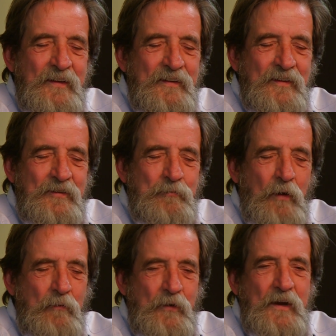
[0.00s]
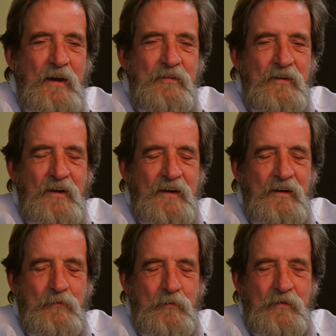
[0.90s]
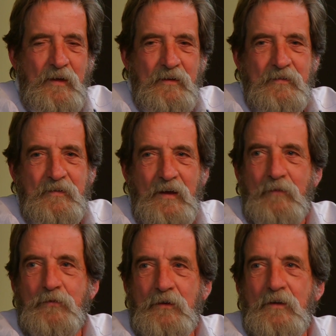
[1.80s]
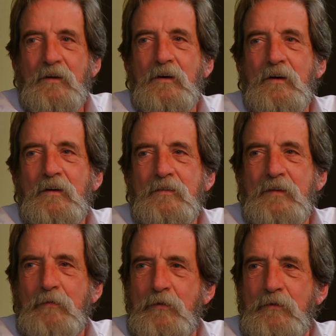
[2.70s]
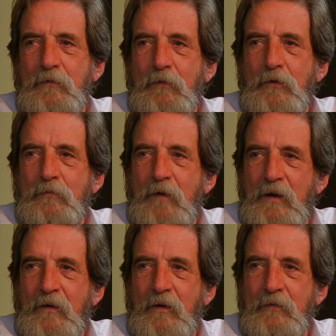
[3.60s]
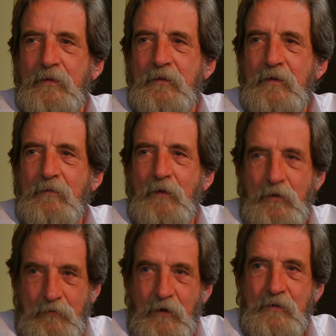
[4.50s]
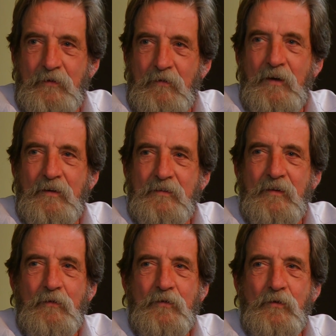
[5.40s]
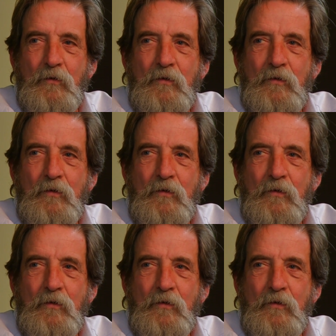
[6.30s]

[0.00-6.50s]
this publication I guess was out of SAMHSA, uh, Substance Abuse Mental Health Administration, yeah. right? Is right.